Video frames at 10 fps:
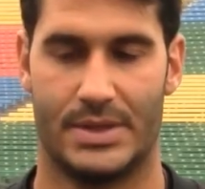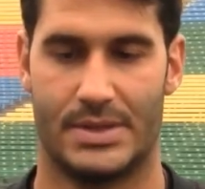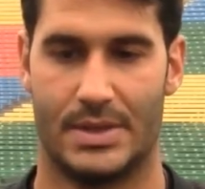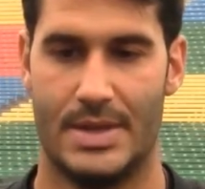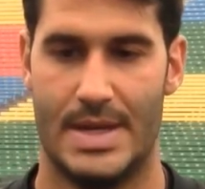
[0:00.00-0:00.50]

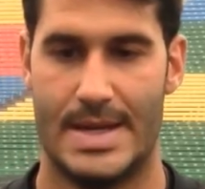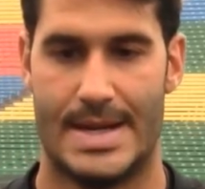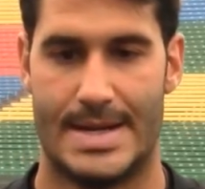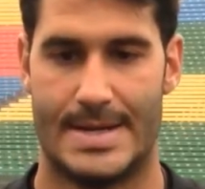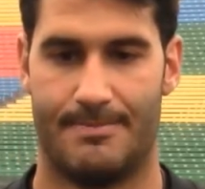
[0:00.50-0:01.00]
So
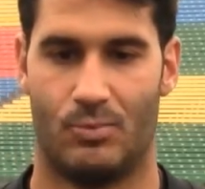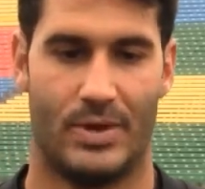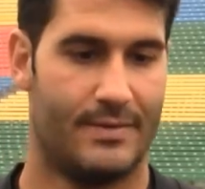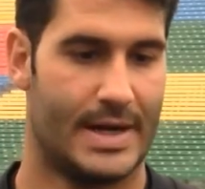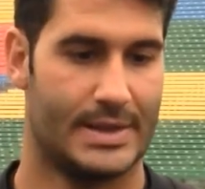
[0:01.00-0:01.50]
um,
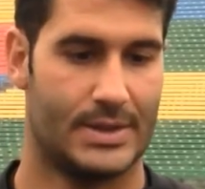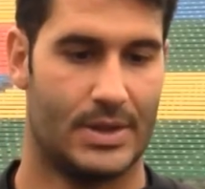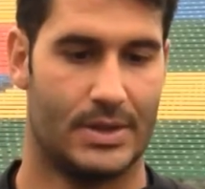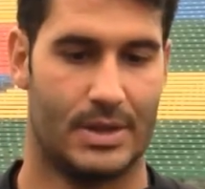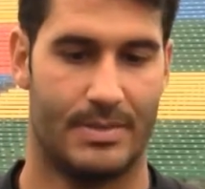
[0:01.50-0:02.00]
whenever I got the
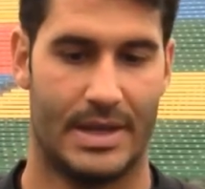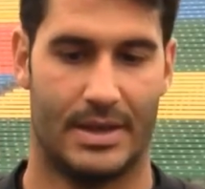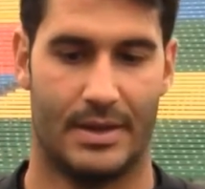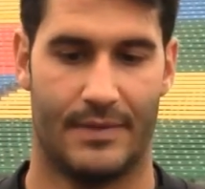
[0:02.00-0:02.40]
call to come back here,